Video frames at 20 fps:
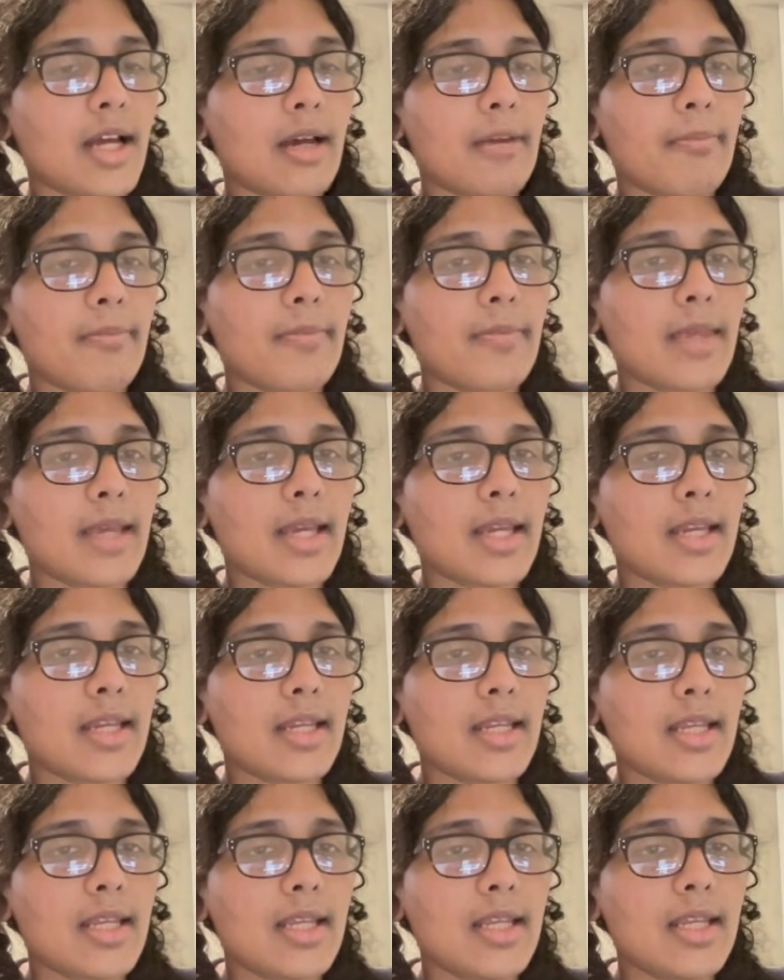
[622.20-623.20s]
And
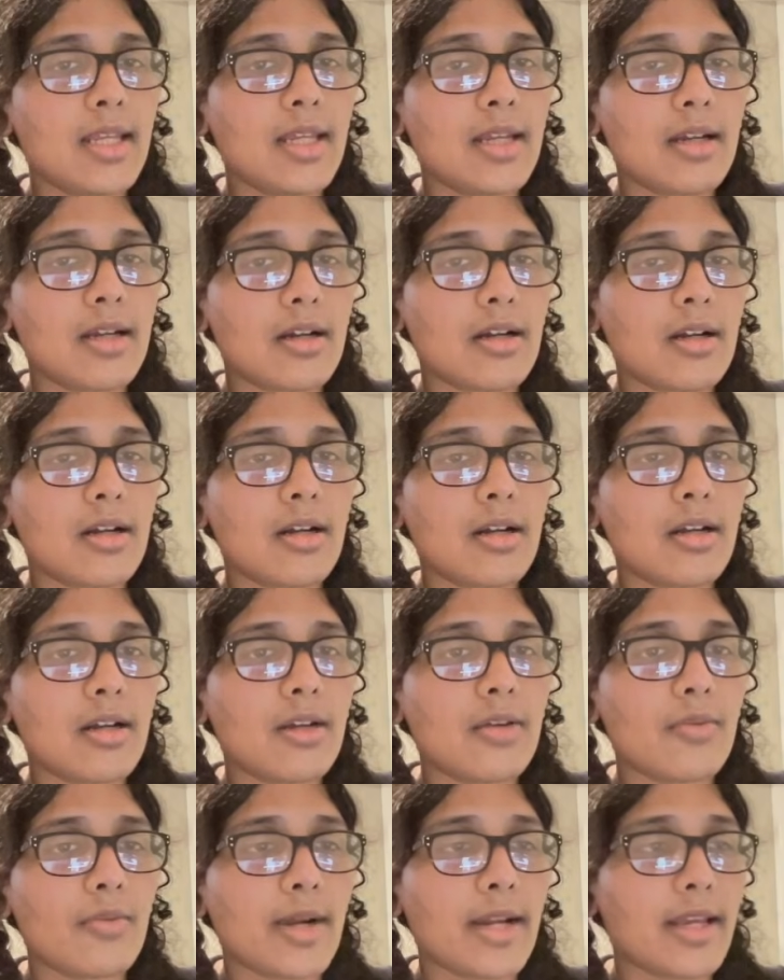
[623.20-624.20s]
here,
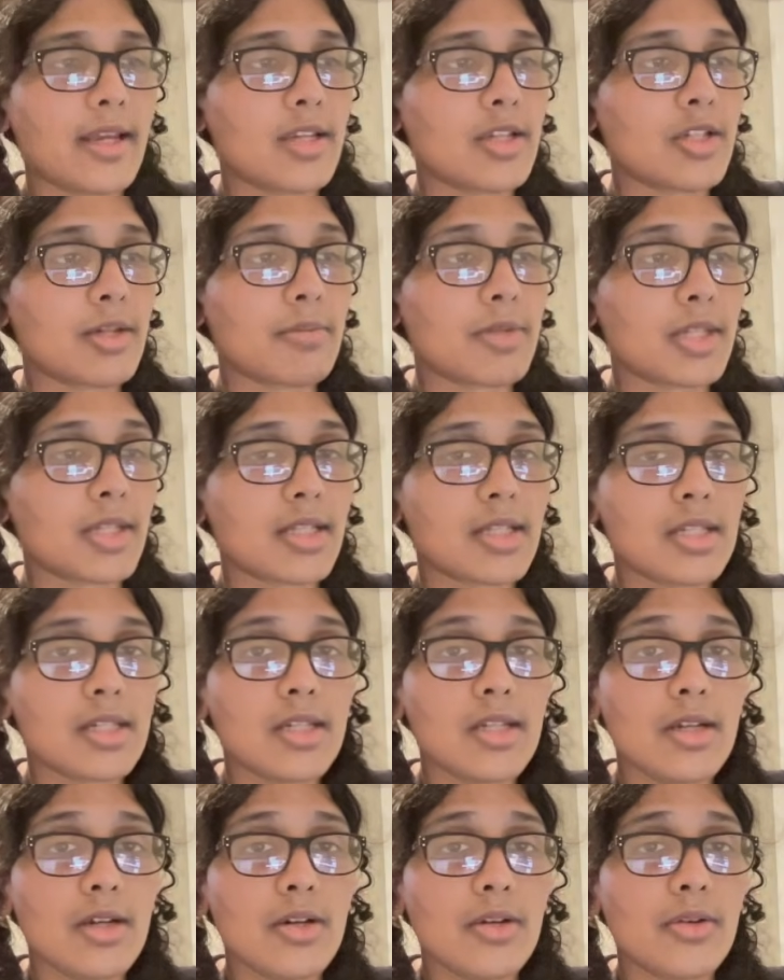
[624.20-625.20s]
when I jump to this
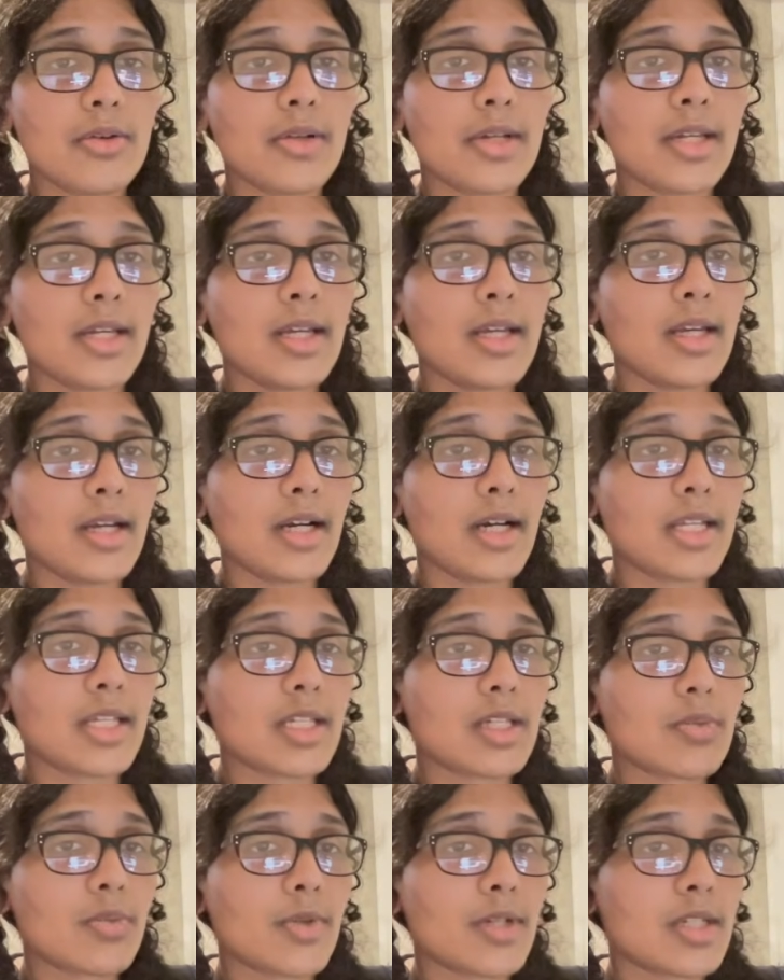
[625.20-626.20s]
node, I
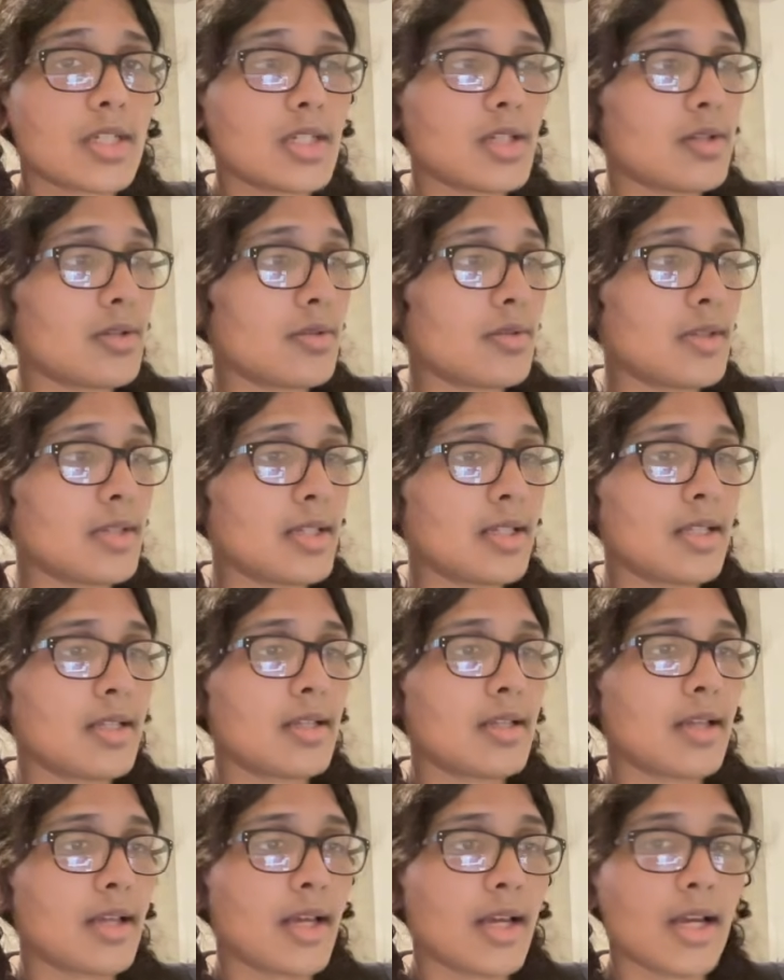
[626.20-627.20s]
just want to
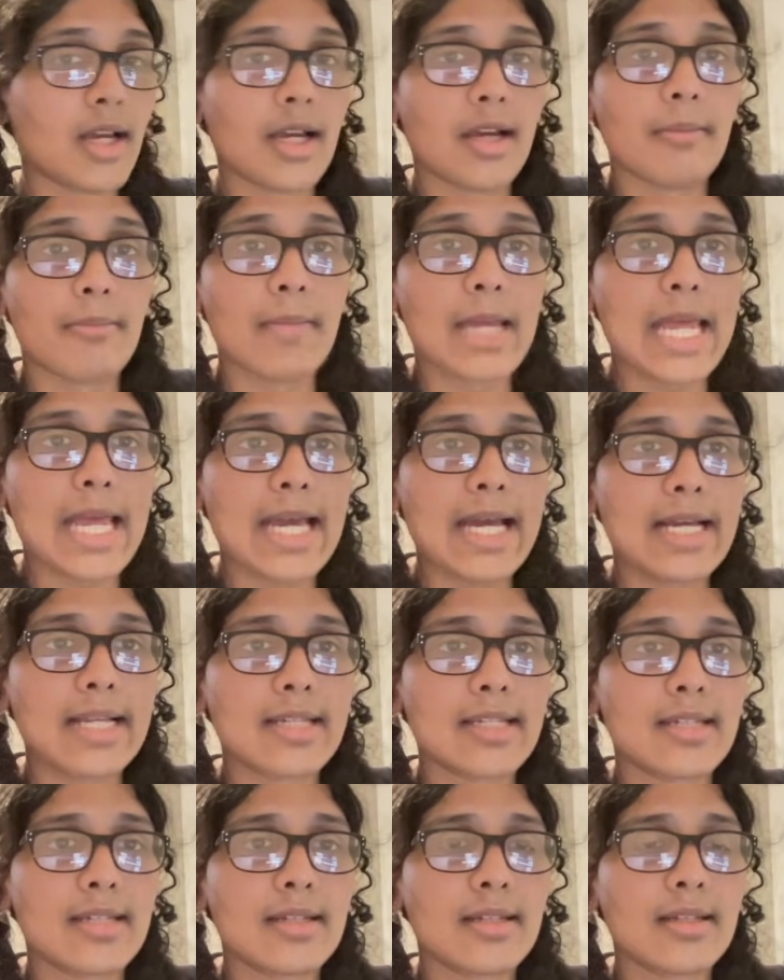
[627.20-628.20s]

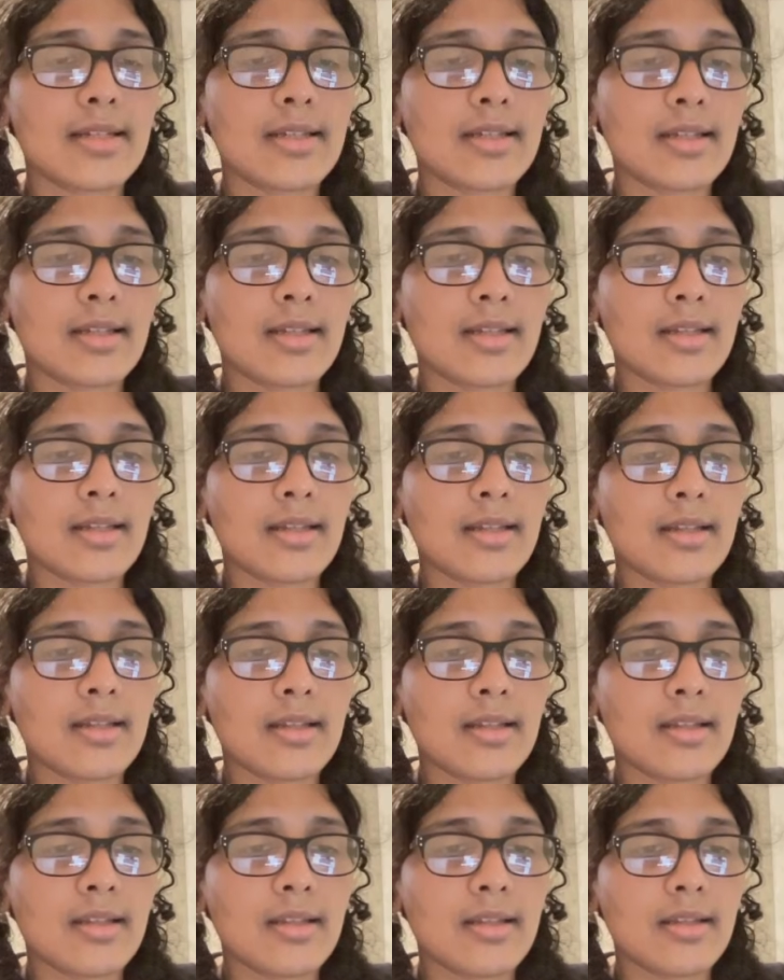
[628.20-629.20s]
add
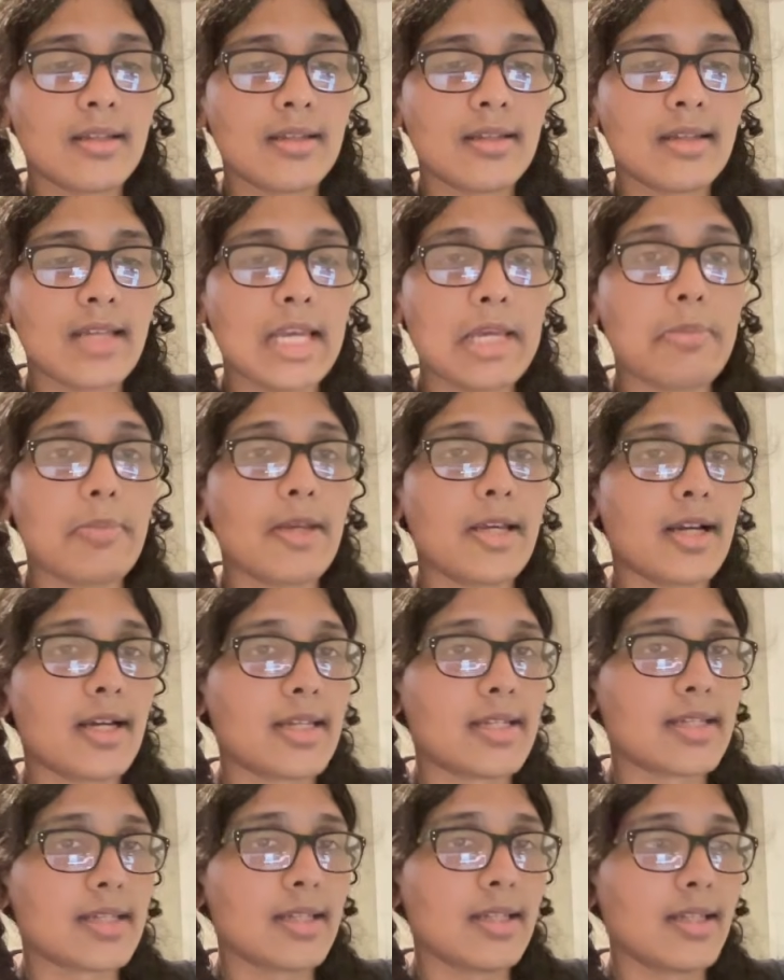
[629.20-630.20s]
API
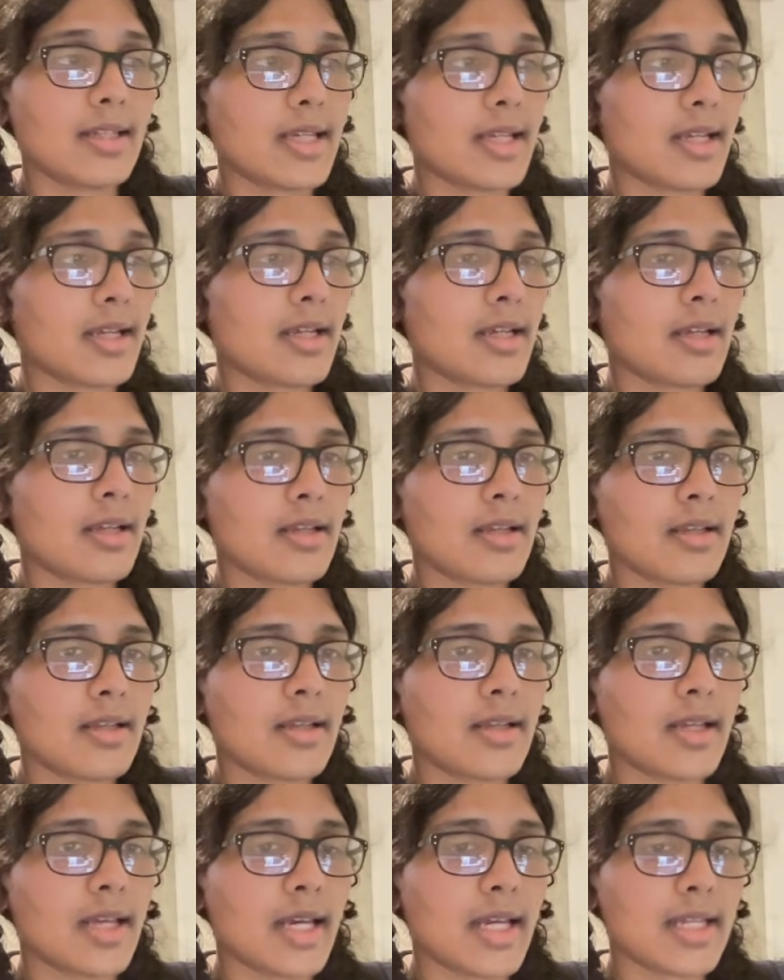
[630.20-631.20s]
as a link.
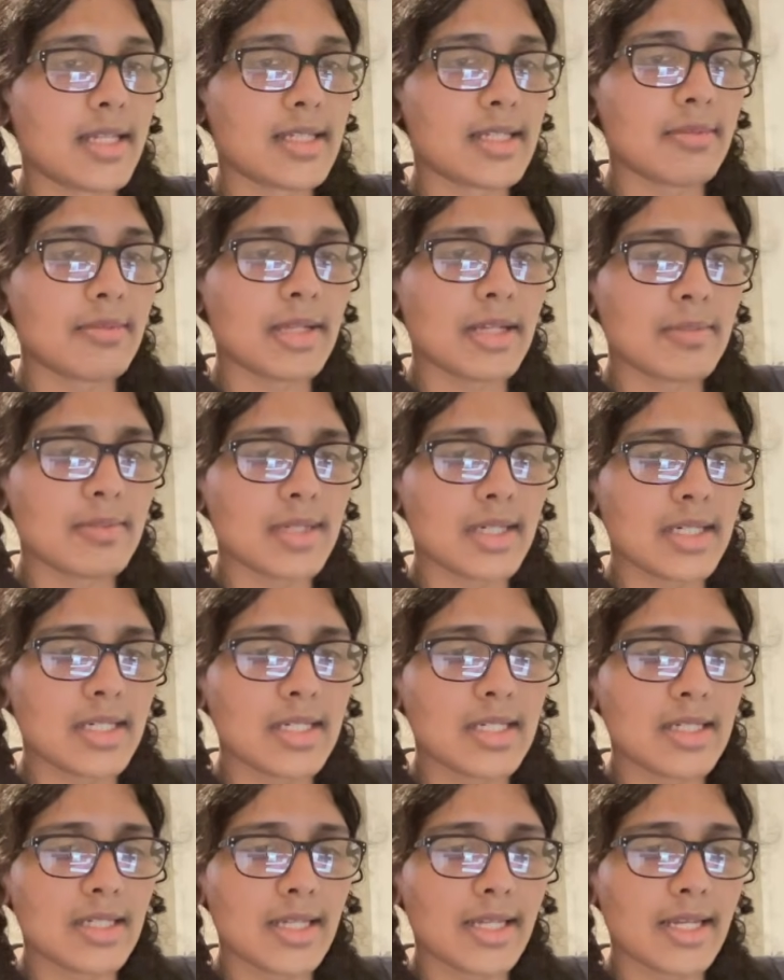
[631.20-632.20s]
And sometimes I need
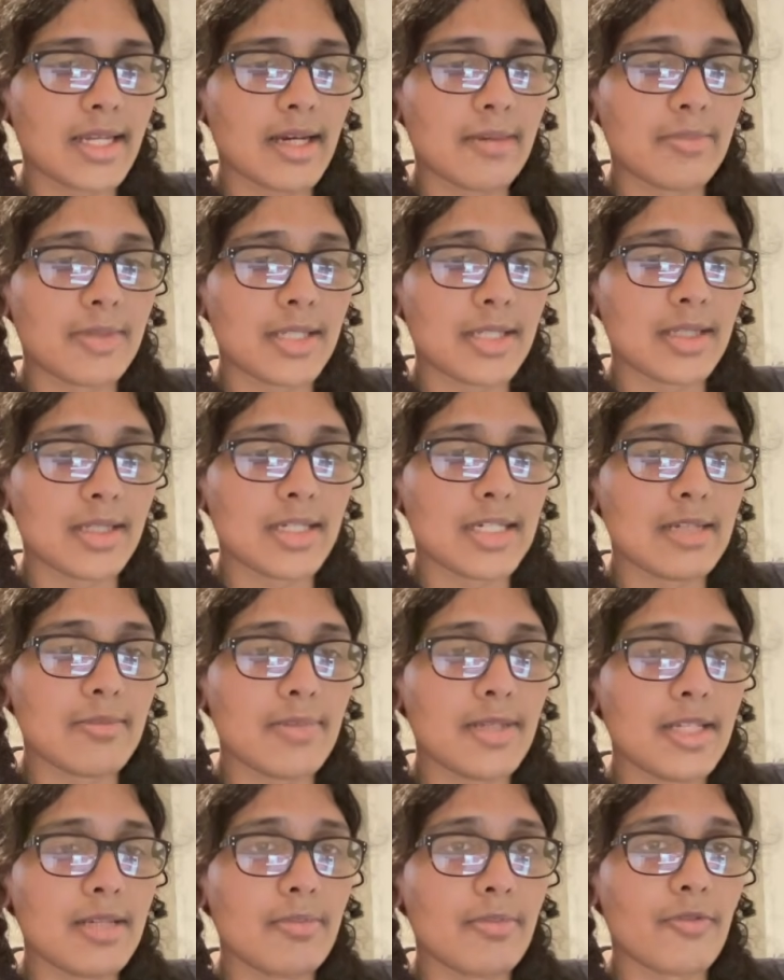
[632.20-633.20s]
to like update the
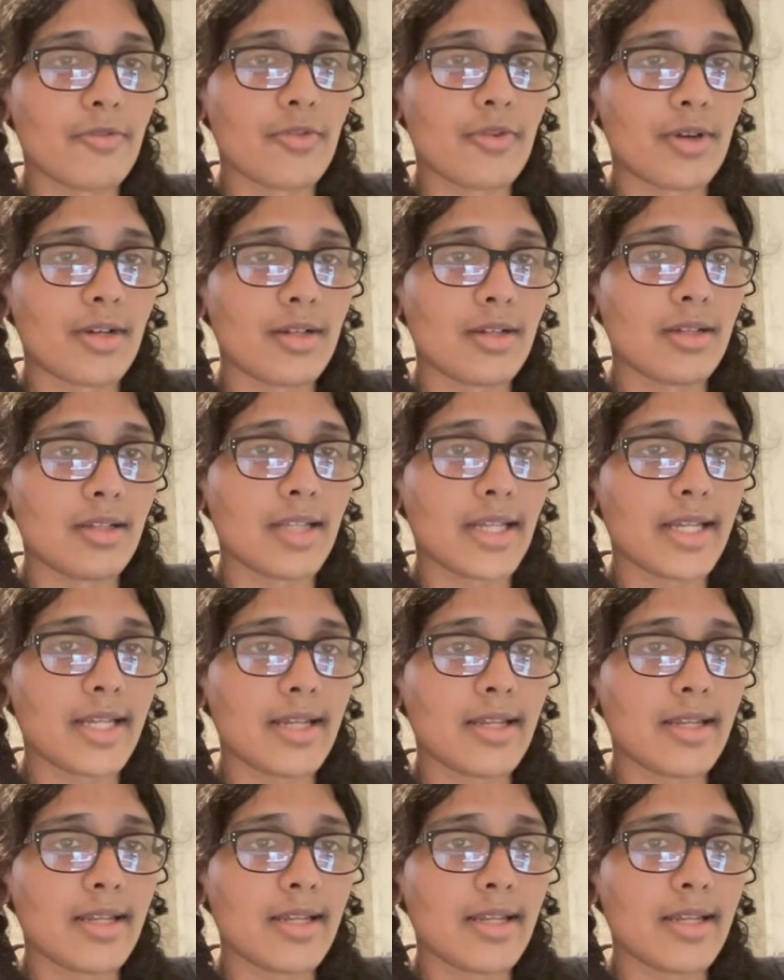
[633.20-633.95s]
DB before it'll like